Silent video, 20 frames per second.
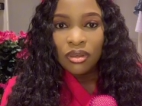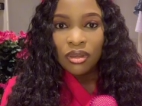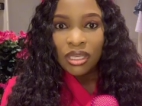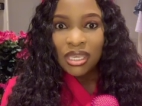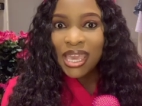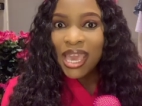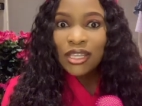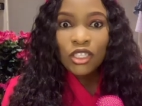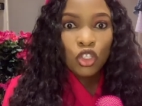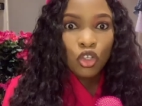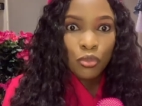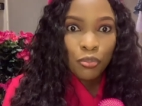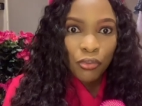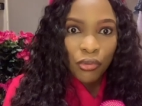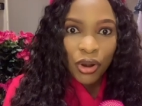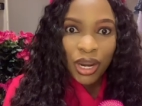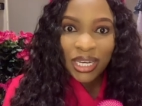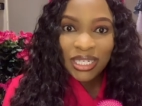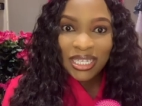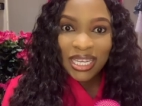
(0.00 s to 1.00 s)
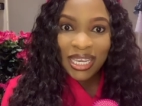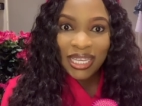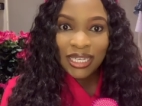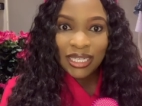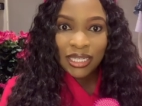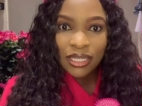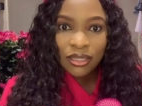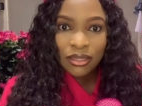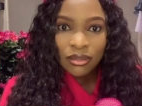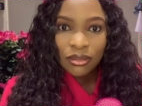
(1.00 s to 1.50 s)
Yet you pray
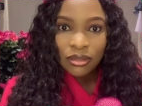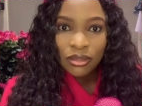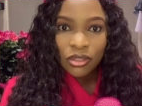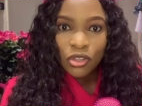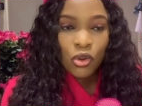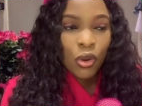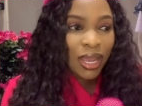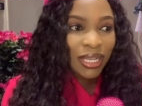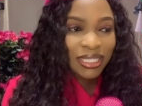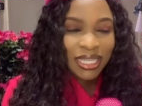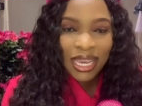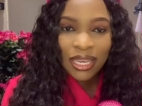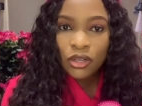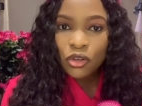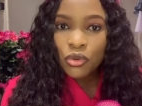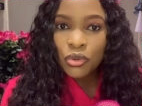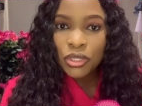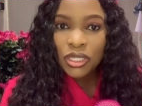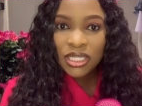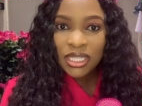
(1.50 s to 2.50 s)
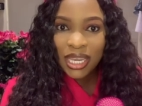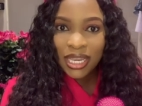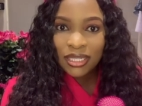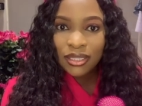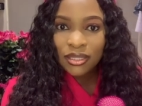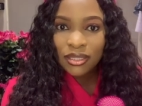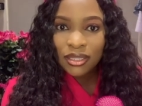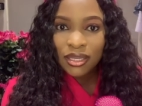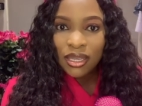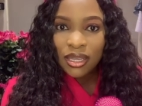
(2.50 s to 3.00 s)
daily. You attend
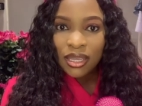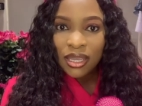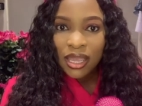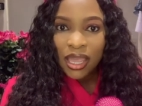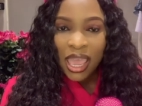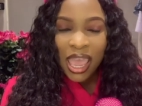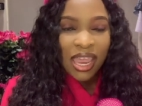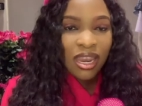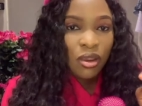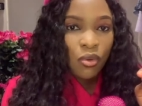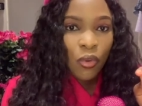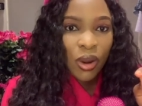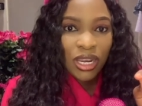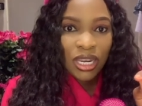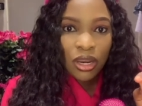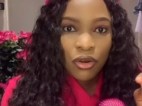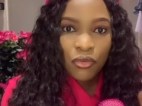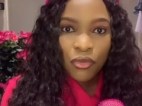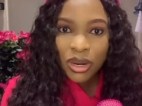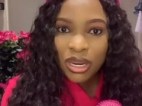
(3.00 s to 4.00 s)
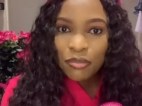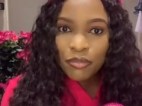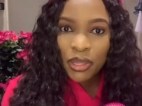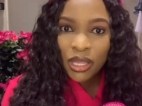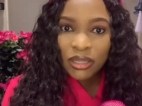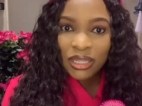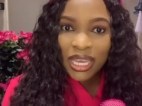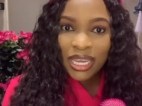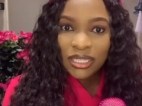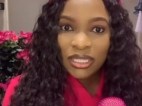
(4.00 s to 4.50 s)
crusades Anywhere they ring
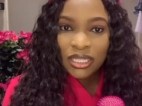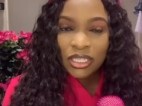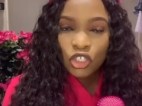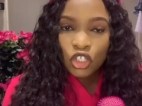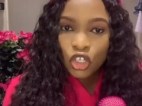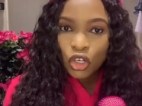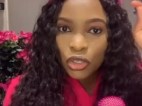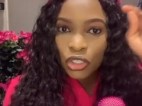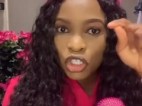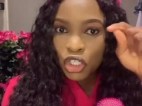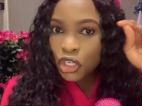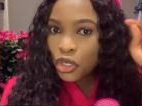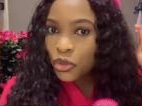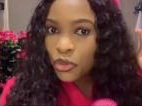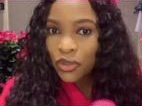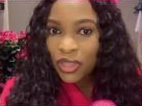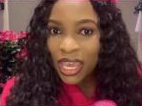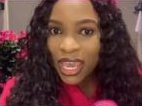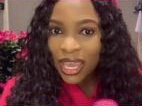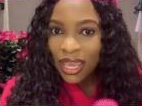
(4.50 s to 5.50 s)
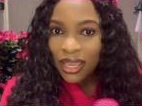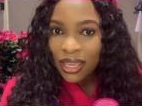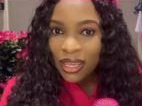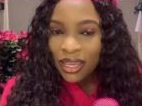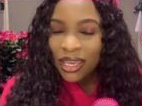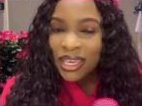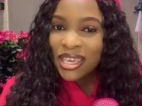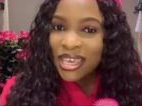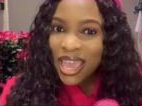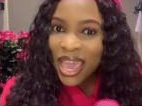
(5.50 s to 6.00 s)
bell that it's a church, you're there.
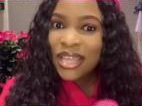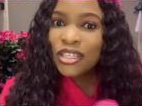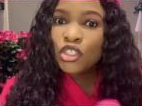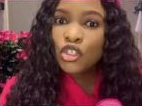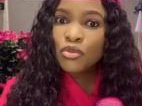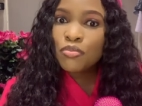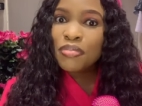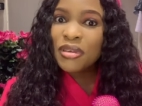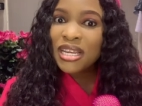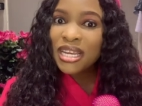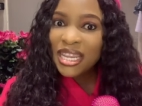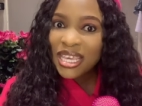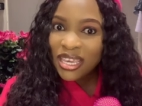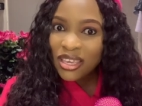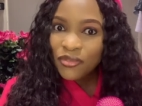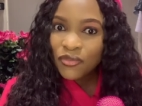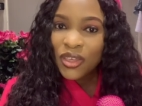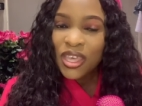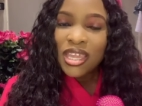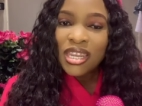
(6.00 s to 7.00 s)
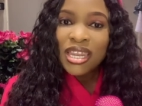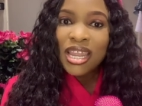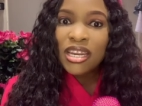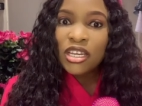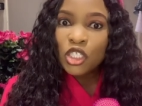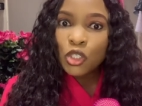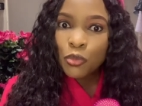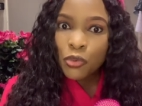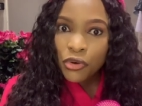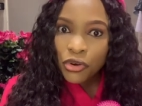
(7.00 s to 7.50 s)
Yet you believe that
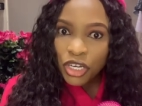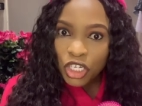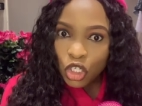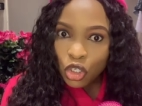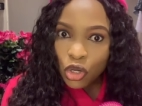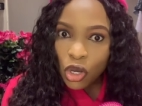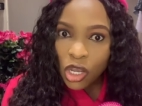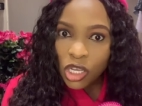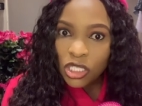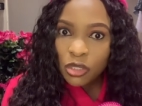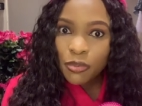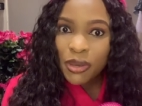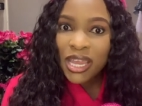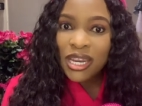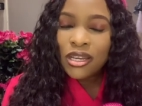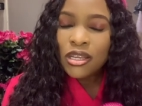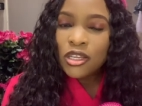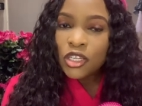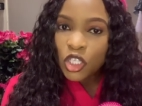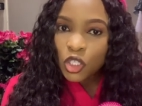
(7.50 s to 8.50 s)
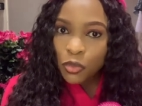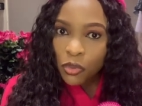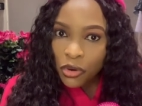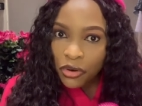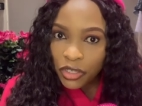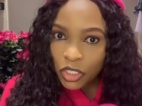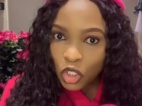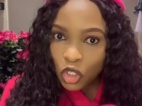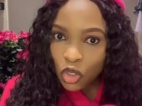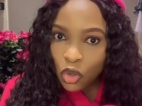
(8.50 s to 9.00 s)
a spiritual husband,
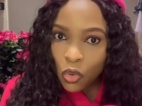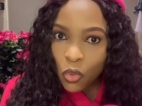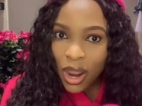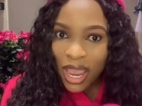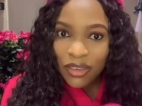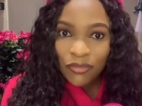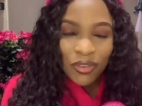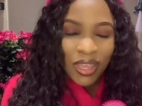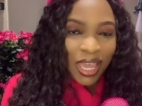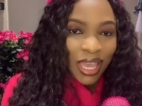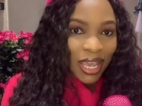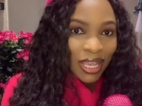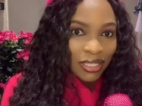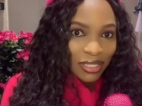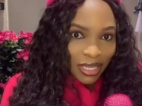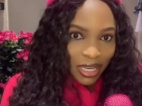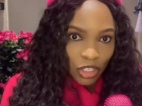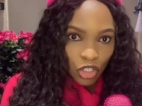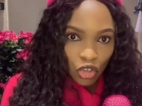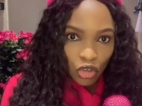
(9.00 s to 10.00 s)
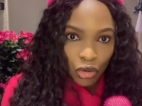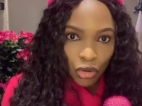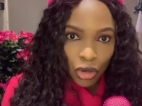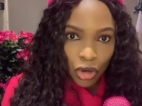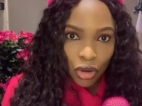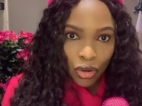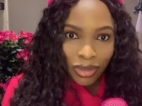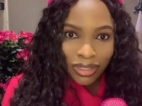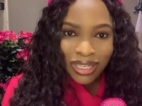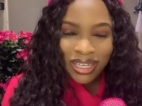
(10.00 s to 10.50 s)
spiritual wife, ancestral
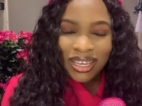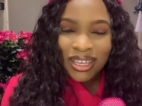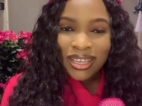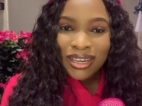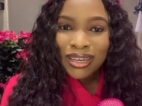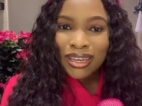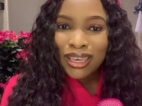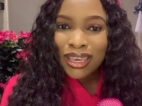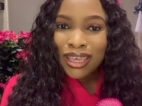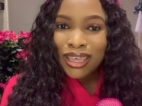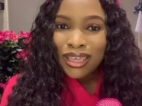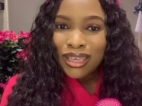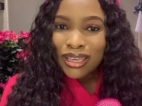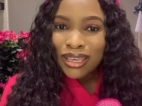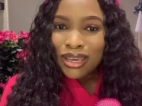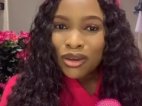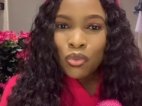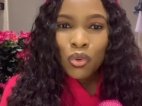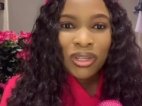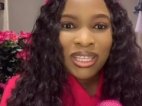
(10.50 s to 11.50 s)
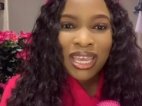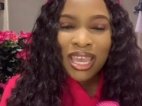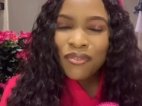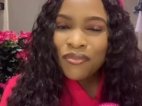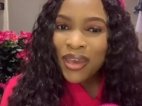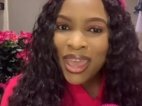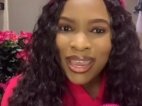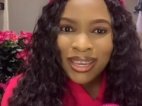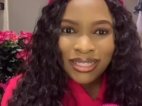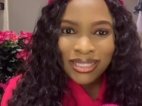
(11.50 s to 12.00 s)
God, they, eh,
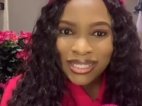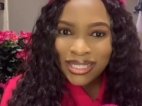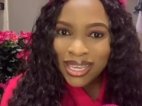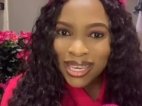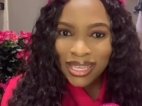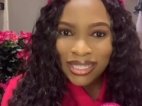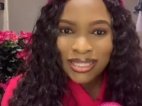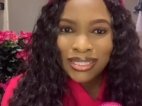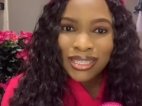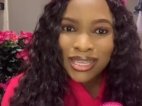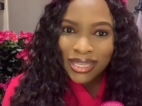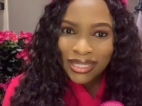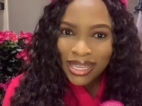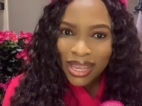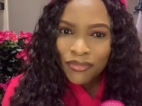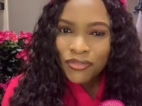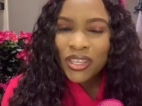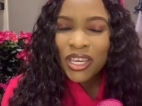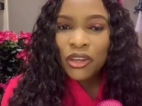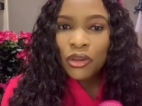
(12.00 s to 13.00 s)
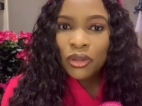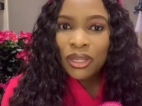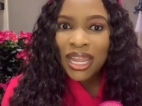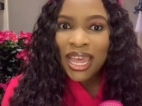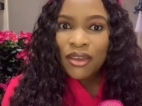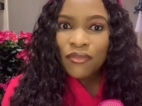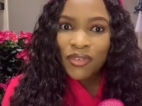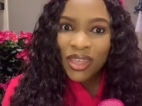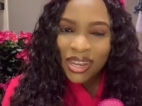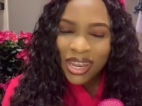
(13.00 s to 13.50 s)
whatever it is, is after your
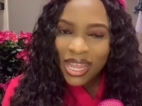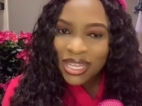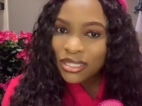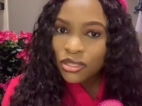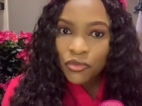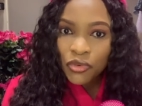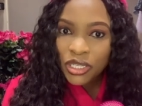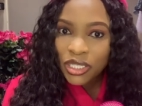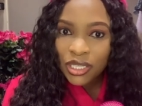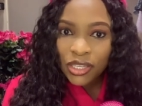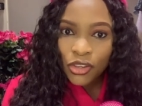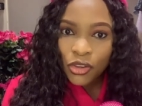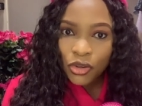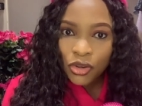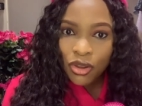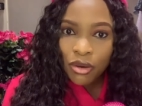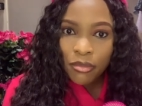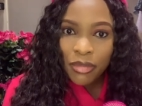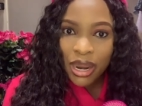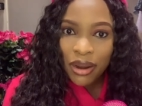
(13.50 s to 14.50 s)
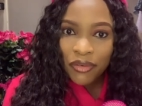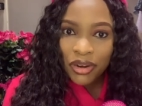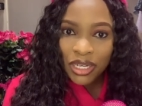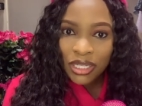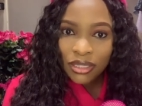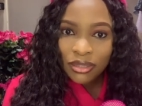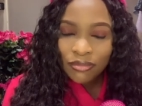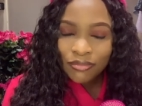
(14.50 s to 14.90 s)
life, and that's the reason you're not married.